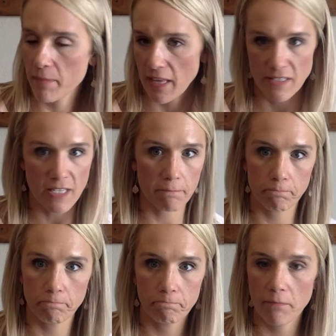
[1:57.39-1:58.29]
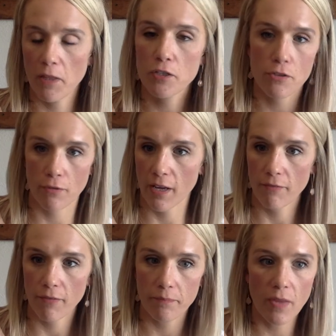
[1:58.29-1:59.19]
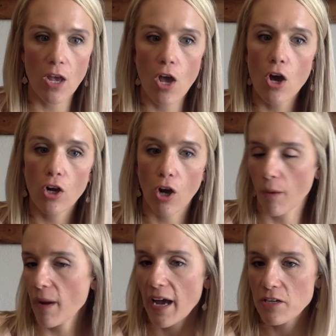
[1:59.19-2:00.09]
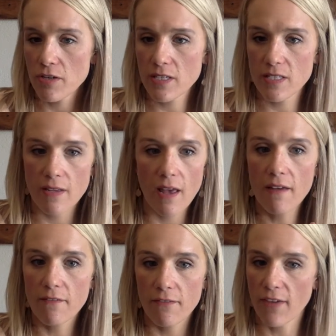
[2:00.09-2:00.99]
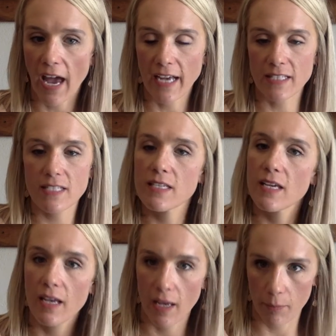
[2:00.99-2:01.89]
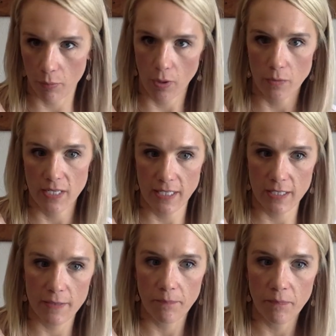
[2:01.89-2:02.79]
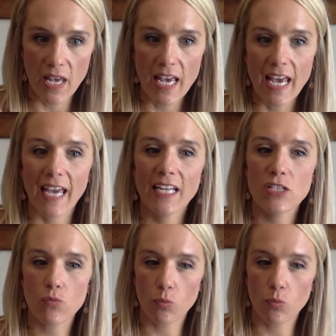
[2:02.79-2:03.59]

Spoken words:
That's it. There's three of them: carbohydrates, fats, and proteins. It is